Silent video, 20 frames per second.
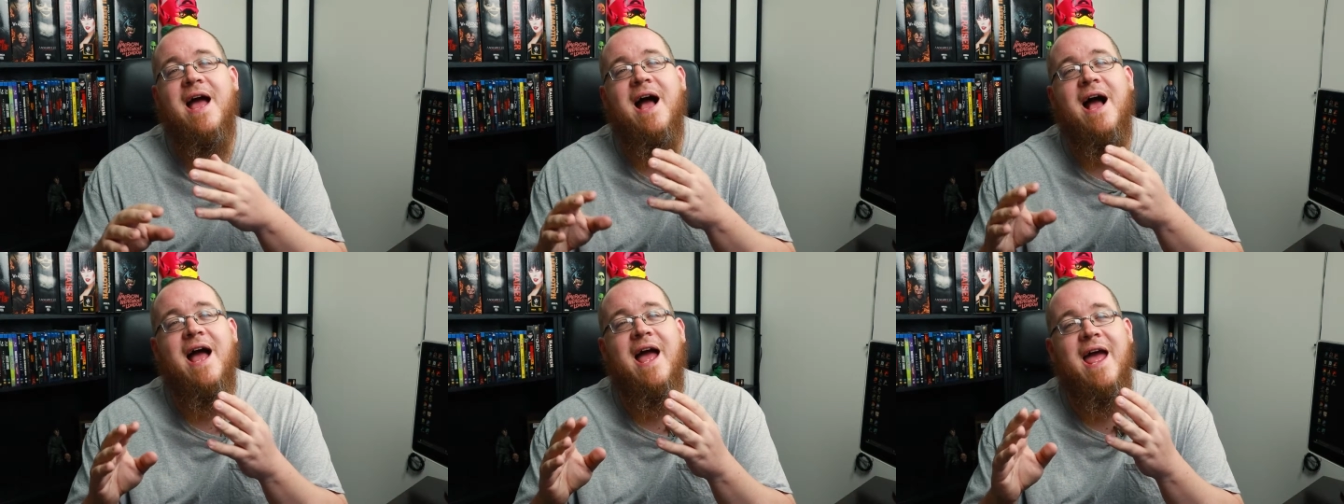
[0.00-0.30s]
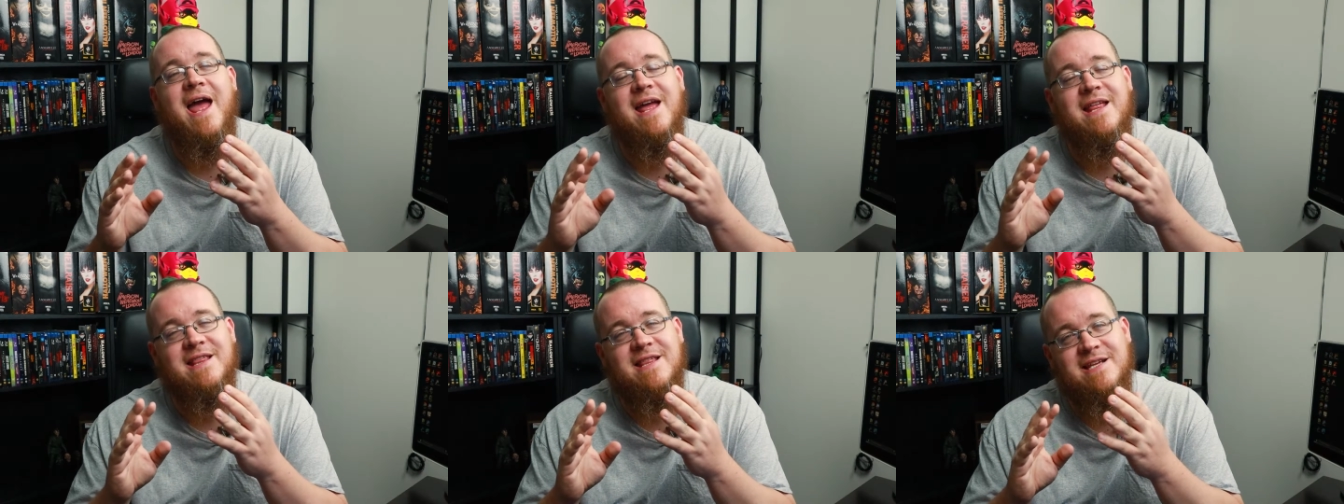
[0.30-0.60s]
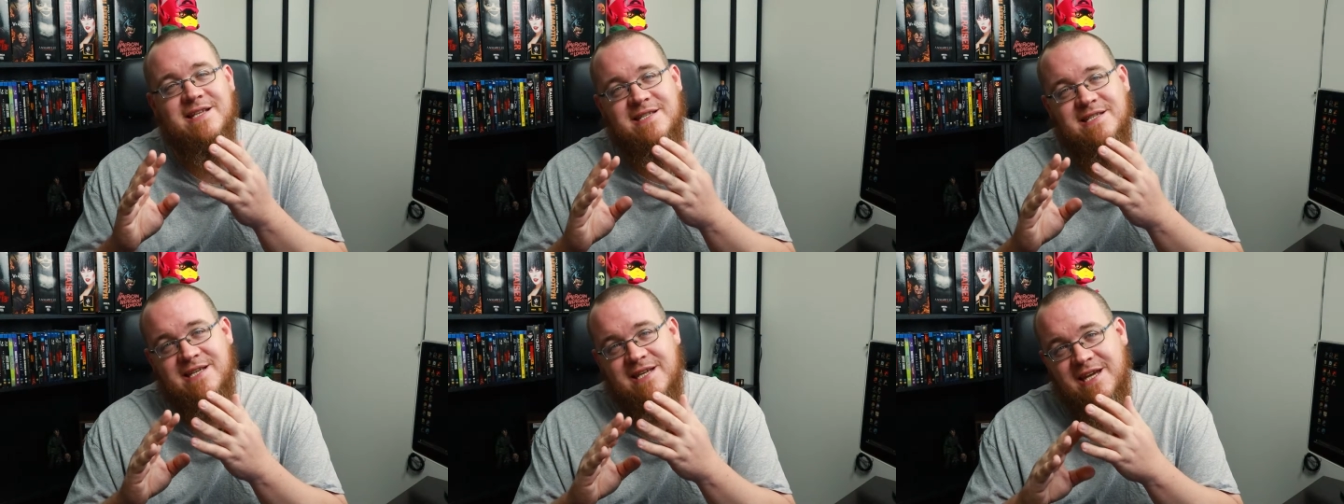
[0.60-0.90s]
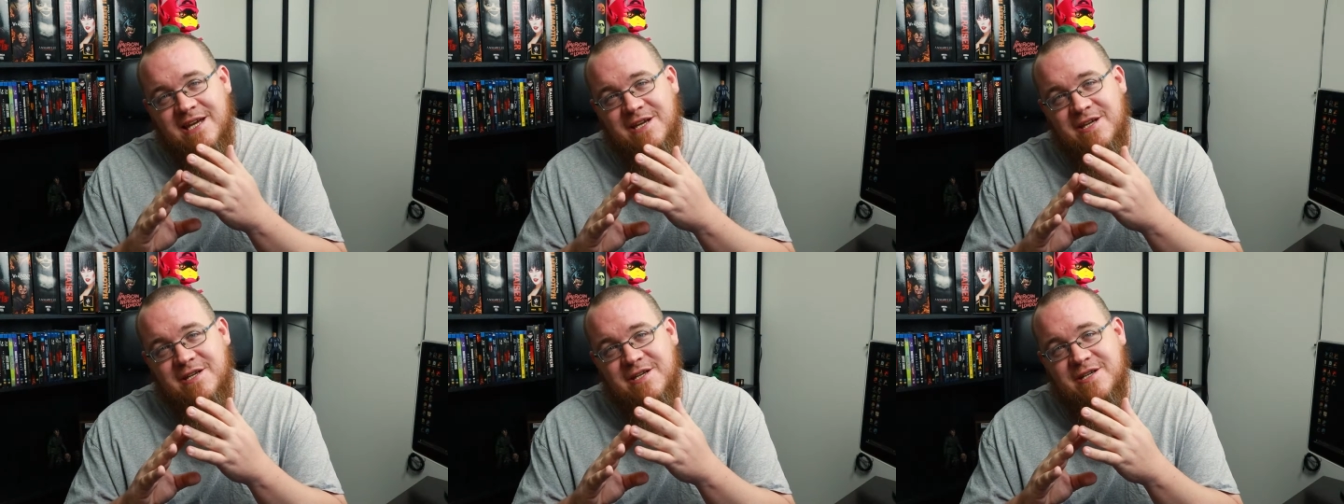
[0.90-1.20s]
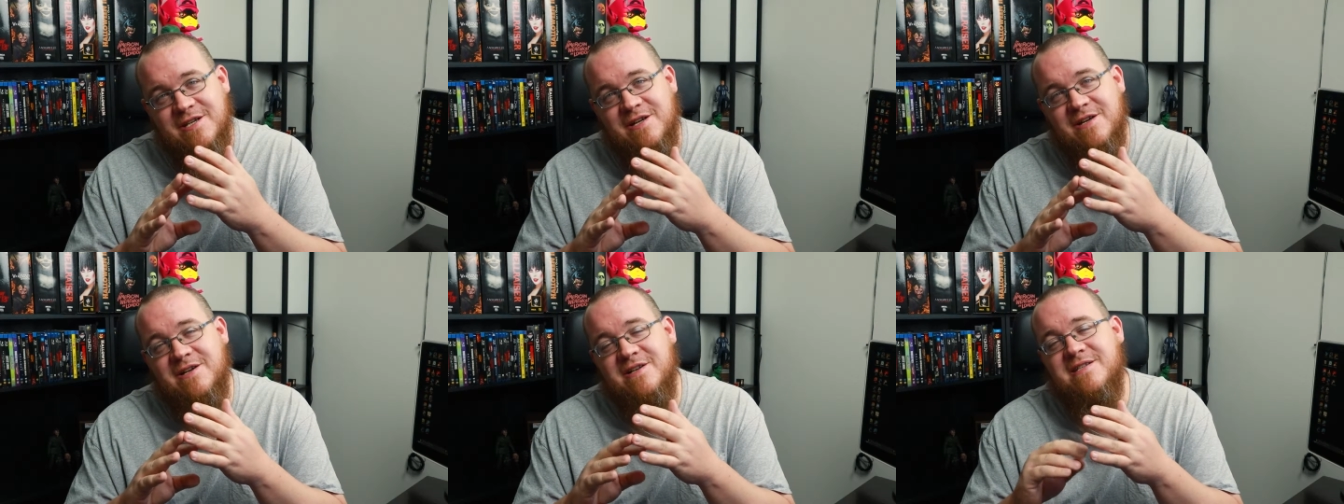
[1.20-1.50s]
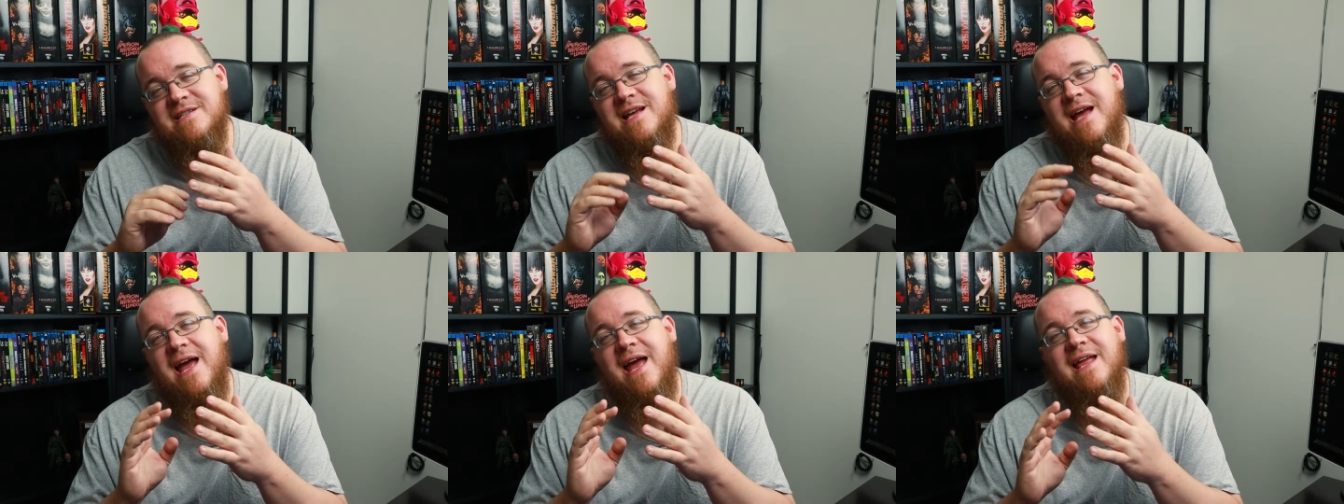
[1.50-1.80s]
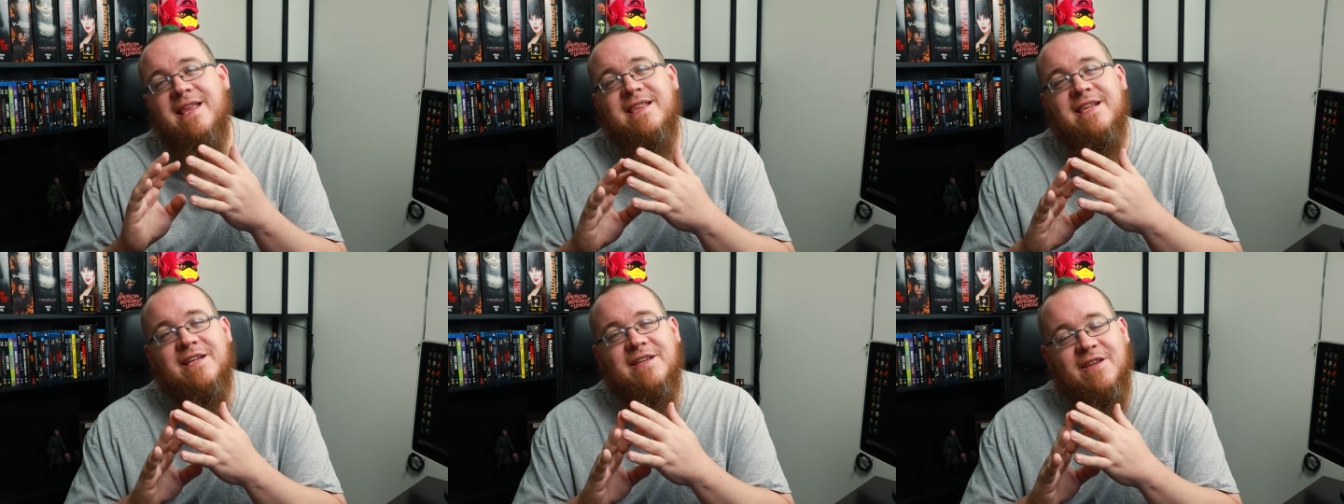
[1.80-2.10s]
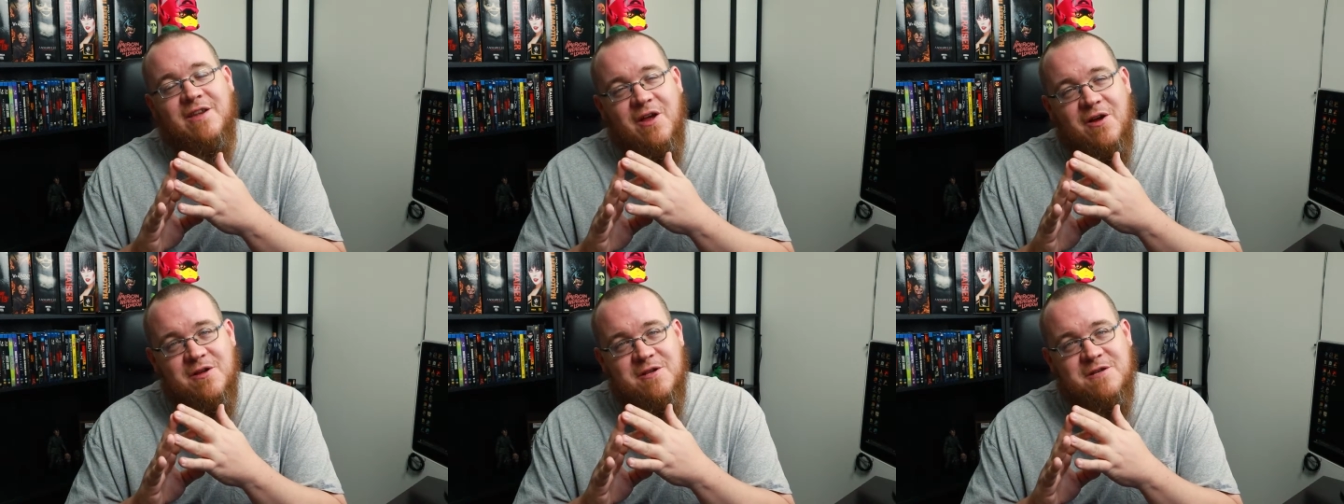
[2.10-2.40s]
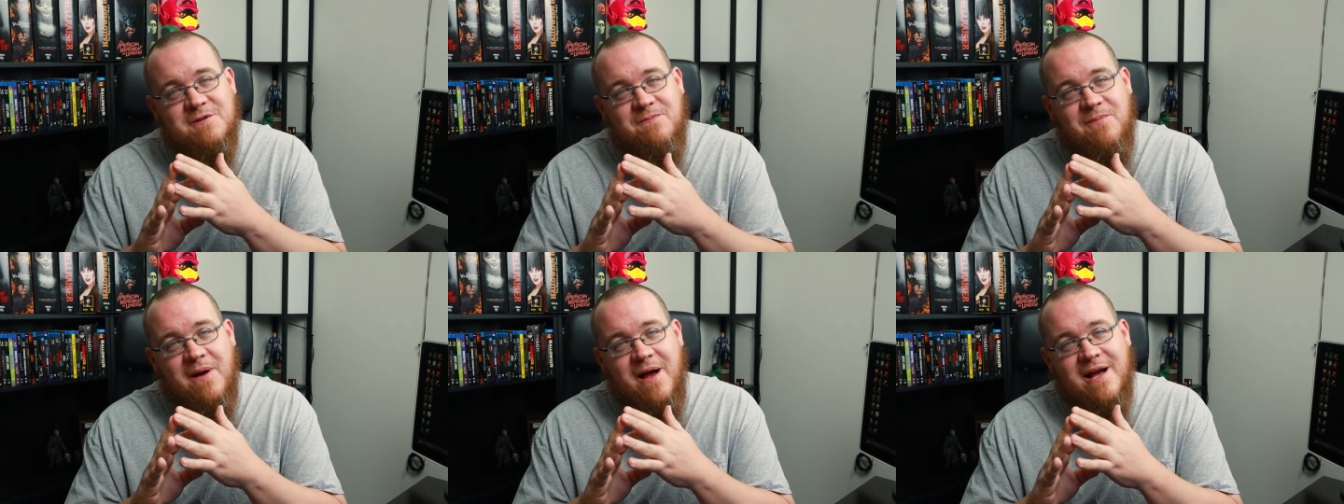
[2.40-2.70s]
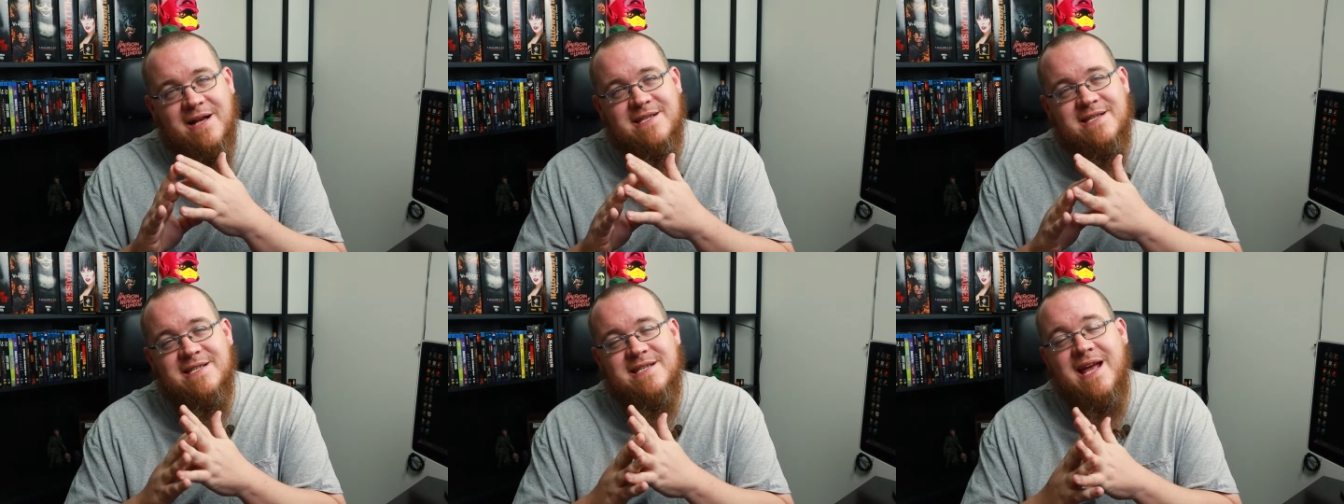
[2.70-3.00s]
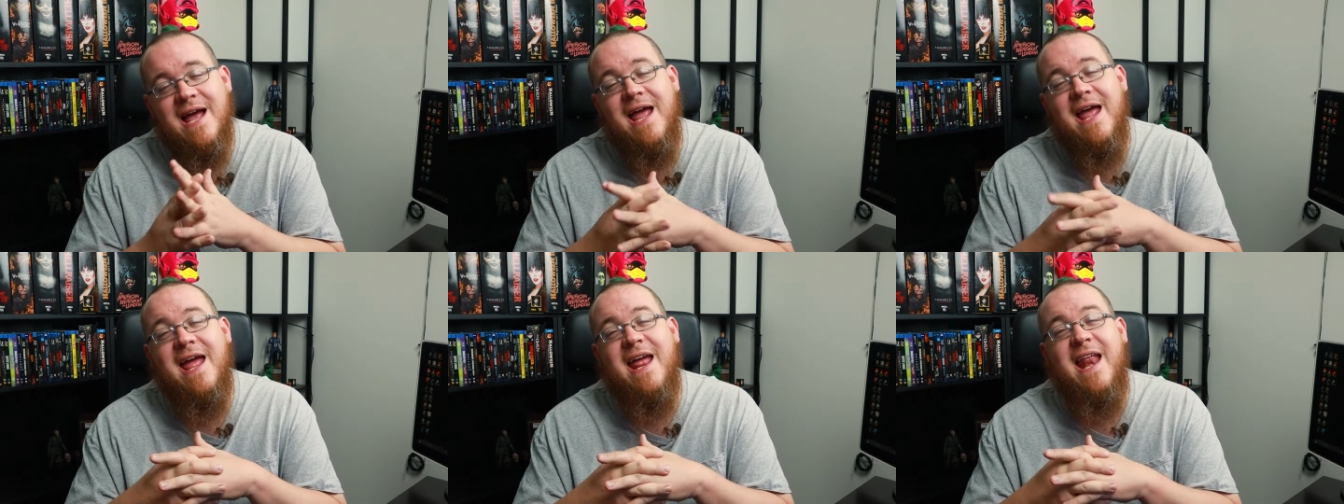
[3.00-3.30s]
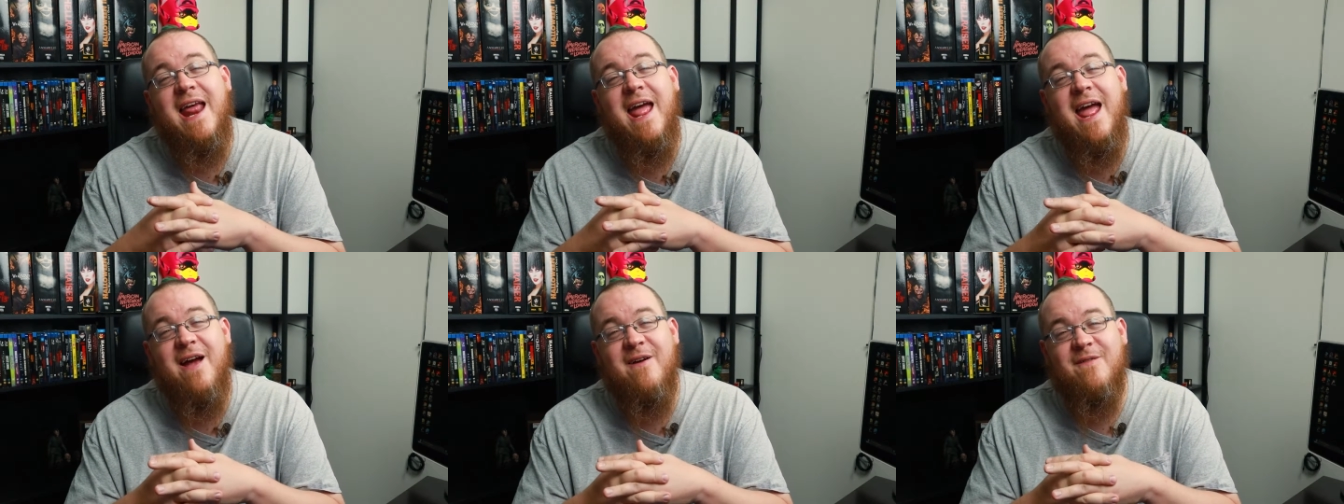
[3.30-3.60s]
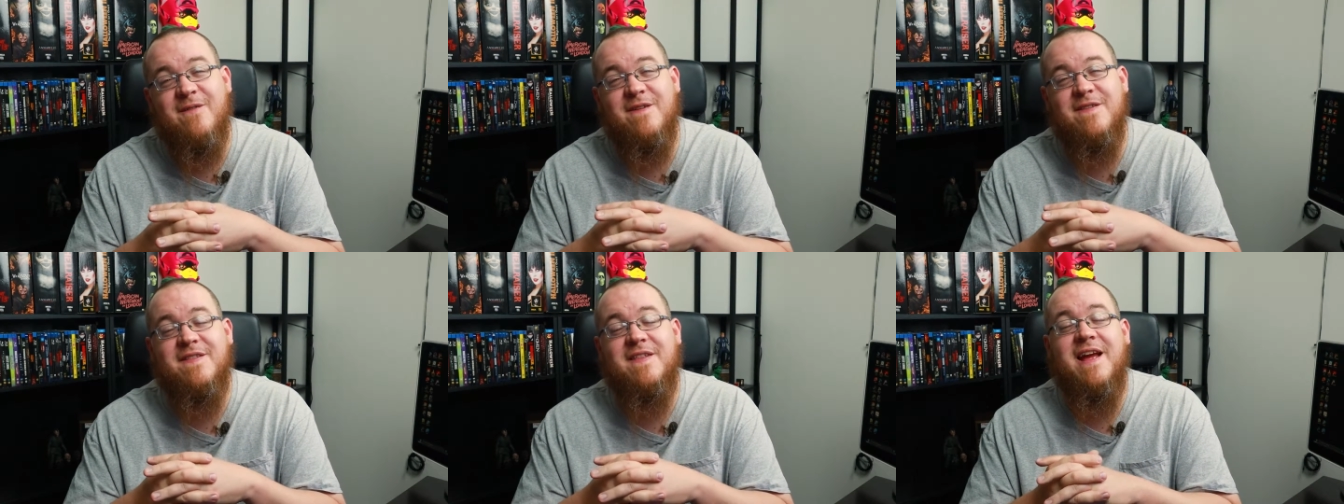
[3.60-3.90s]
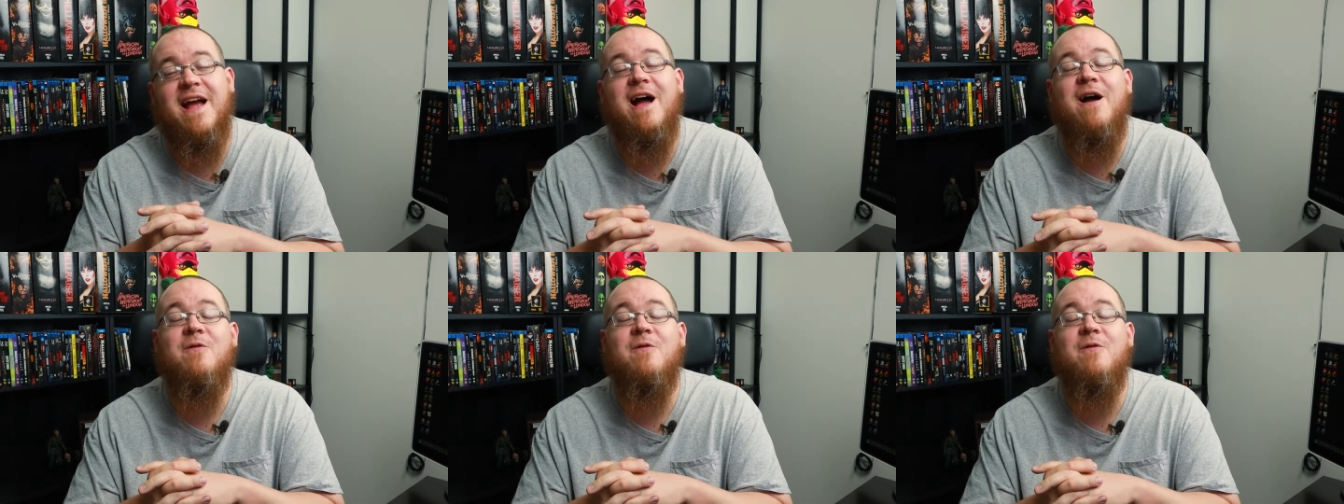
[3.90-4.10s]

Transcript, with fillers: I had the t-shirts, I had the lunch boxes, I had everything.